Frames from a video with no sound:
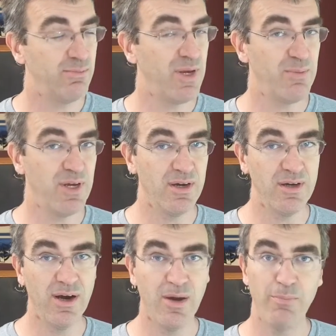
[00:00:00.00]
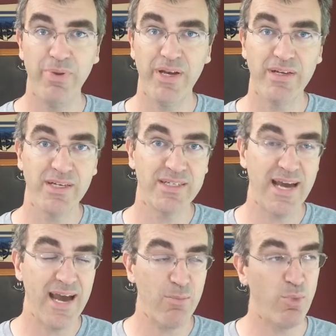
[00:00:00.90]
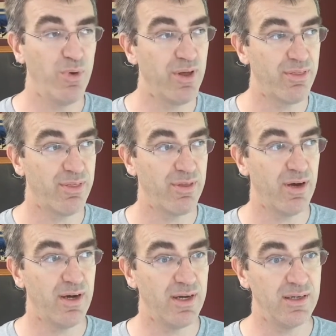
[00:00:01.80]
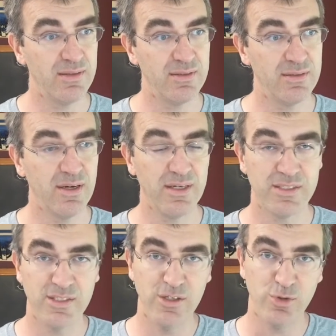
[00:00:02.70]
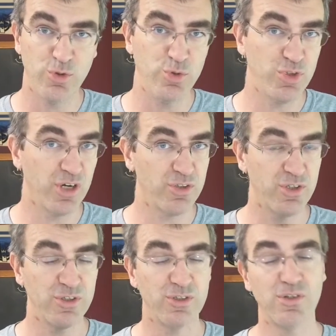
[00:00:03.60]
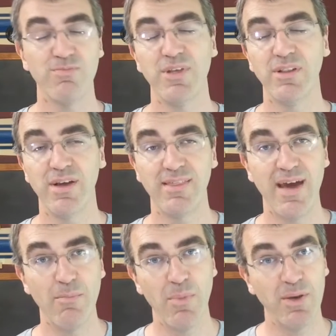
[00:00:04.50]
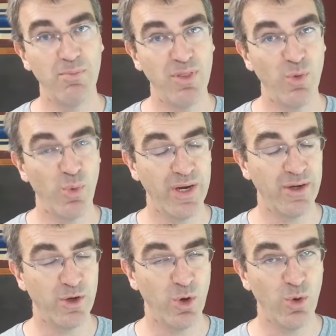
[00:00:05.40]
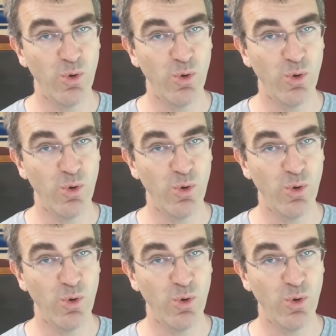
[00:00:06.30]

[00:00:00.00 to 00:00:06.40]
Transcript: maybe a, a picnic tap with uh, a C O two charger or something like that might be the way to go.